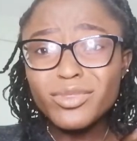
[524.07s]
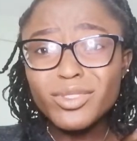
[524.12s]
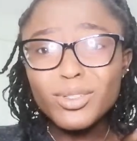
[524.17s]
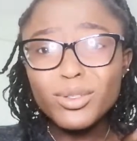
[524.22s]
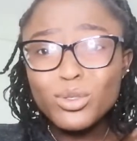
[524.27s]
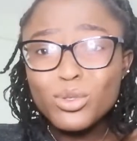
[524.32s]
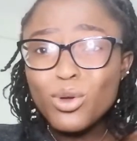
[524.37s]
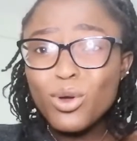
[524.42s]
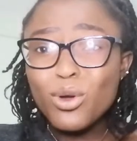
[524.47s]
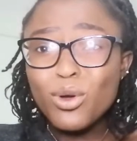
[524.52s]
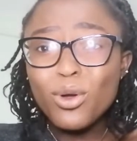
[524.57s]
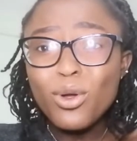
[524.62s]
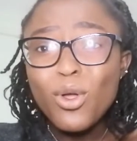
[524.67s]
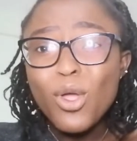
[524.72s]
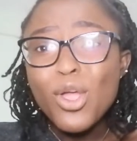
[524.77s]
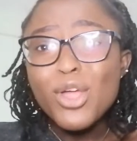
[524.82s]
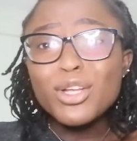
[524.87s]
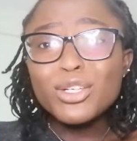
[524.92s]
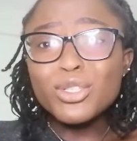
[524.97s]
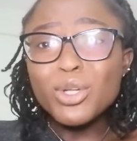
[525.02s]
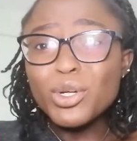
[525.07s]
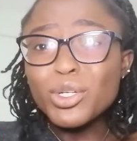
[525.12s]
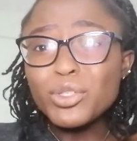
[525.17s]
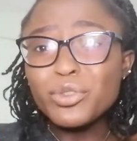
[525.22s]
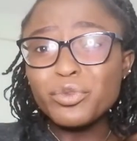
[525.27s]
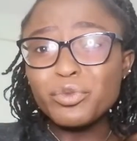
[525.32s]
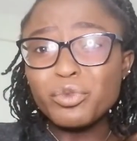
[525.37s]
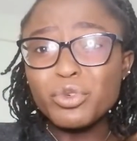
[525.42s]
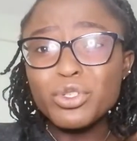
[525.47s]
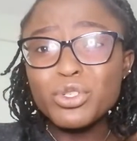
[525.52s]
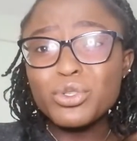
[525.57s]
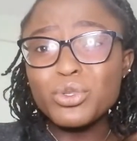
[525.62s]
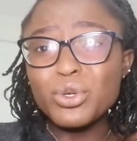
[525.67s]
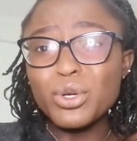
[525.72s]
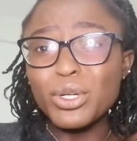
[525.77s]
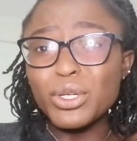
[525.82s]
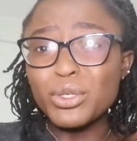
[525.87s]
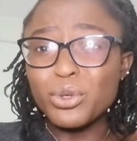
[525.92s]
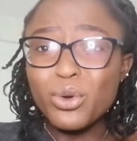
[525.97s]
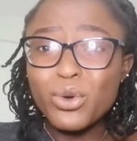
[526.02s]
So don't force
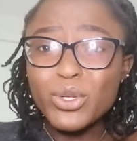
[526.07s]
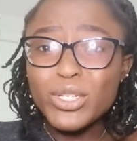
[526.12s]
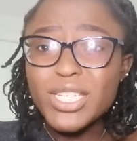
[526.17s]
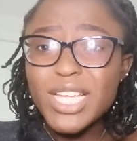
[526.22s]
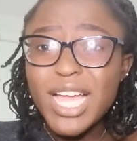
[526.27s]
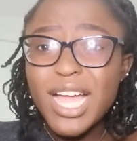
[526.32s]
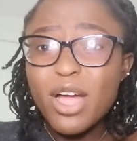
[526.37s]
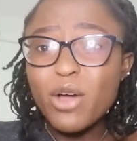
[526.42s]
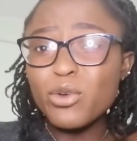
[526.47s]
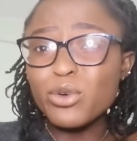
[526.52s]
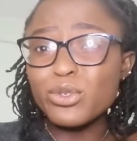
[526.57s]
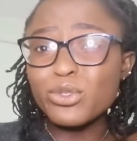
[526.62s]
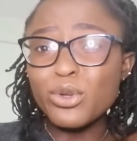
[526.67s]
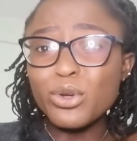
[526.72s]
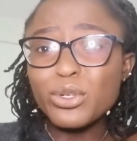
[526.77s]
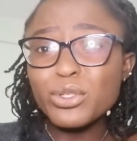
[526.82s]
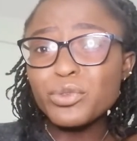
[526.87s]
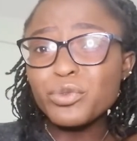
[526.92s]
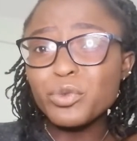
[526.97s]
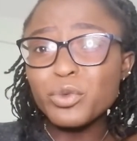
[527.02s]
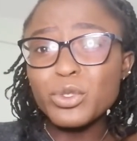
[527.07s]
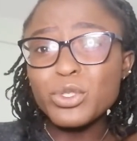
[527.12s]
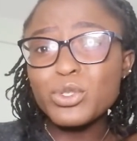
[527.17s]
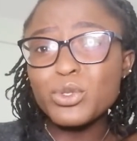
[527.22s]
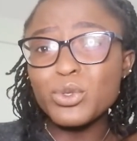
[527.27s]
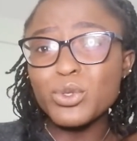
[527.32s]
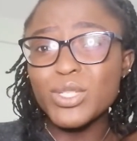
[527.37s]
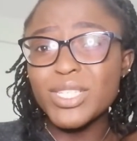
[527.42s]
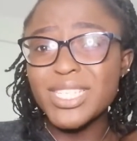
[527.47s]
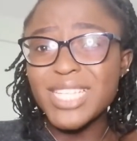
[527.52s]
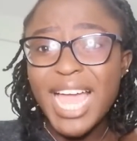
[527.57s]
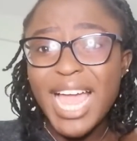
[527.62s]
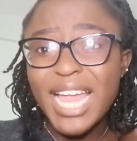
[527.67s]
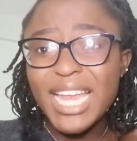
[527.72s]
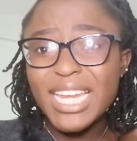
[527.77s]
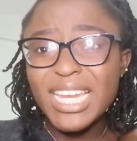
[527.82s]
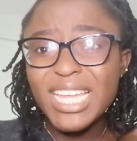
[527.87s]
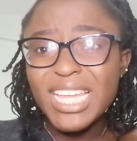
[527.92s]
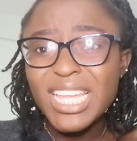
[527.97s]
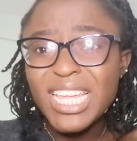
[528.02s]
your daughter or don't force your
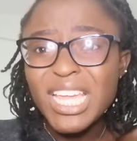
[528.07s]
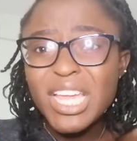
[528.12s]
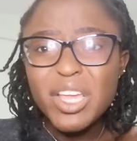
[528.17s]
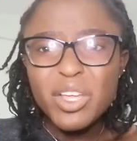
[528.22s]
son